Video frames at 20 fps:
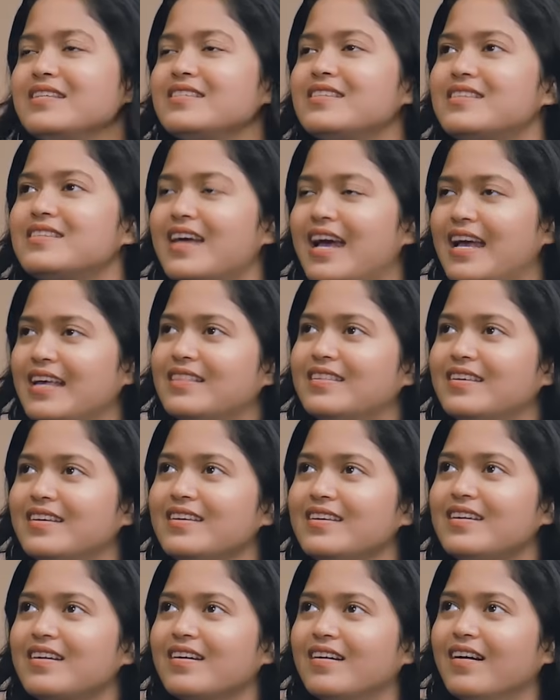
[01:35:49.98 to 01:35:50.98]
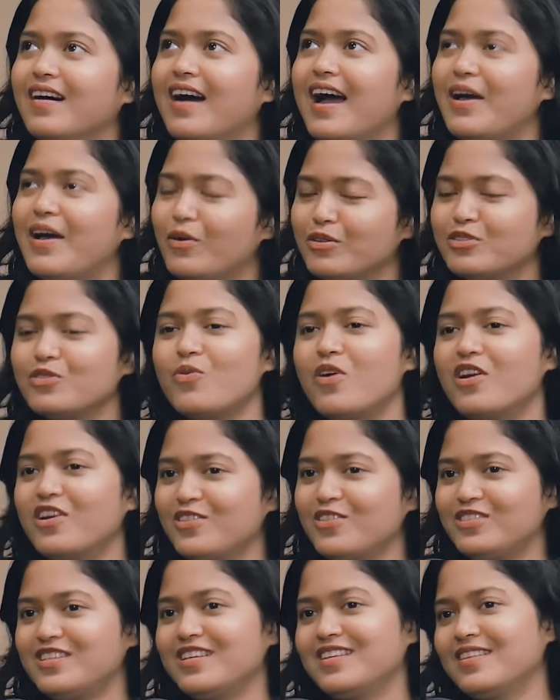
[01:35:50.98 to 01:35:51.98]
best? I think I also
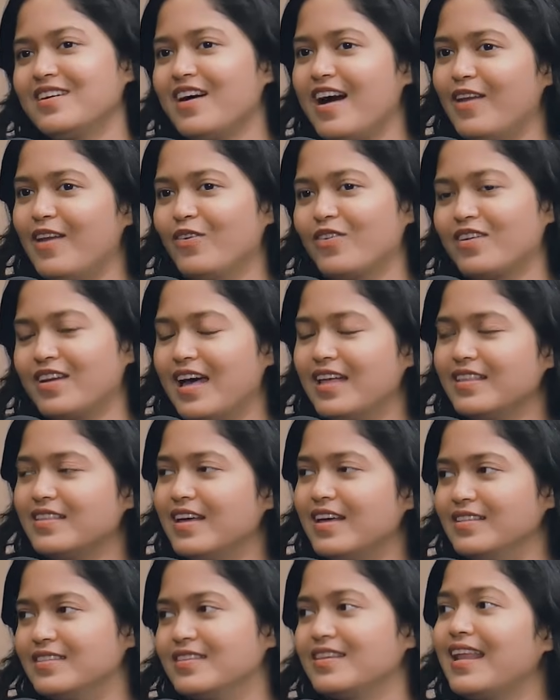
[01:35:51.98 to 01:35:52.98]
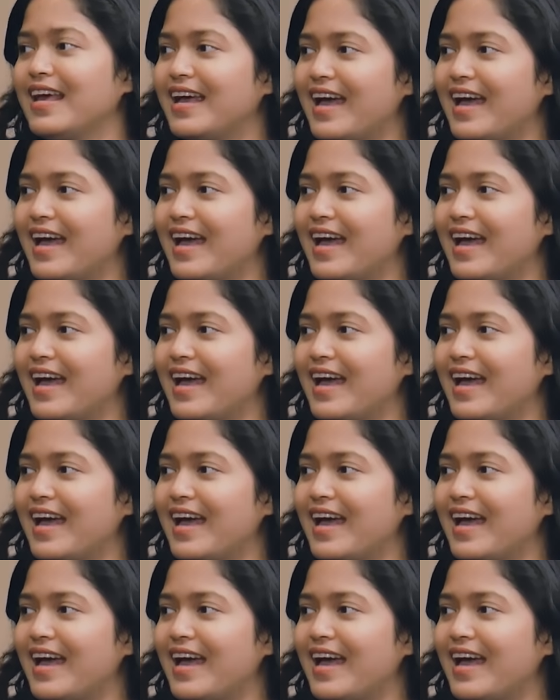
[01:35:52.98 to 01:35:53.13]
wanted to say the Alok Nath answer.